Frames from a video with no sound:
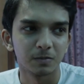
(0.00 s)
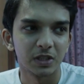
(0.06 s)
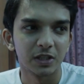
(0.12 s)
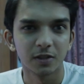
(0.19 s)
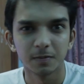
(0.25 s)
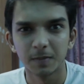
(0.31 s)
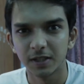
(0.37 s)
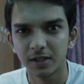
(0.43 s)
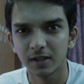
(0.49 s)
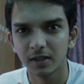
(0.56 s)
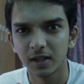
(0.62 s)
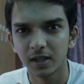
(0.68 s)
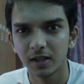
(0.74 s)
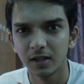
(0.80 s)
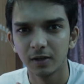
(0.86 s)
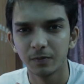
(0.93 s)
is
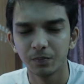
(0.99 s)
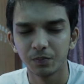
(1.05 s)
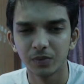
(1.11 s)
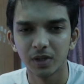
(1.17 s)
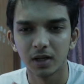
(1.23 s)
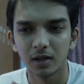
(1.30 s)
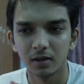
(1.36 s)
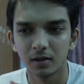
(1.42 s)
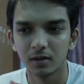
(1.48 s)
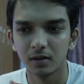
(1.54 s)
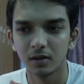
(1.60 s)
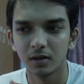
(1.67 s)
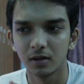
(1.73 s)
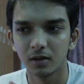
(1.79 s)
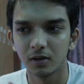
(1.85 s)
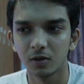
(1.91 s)
basically
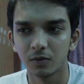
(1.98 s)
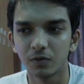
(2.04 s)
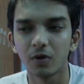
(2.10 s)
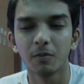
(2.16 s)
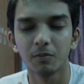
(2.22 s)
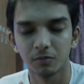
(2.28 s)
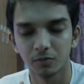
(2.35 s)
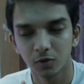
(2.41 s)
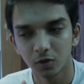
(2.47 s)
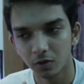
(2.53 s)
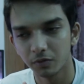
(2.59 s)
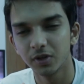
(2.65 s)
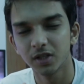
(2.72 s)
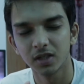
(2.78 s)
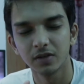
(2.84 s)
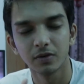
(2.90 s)

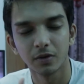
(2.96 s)
obviously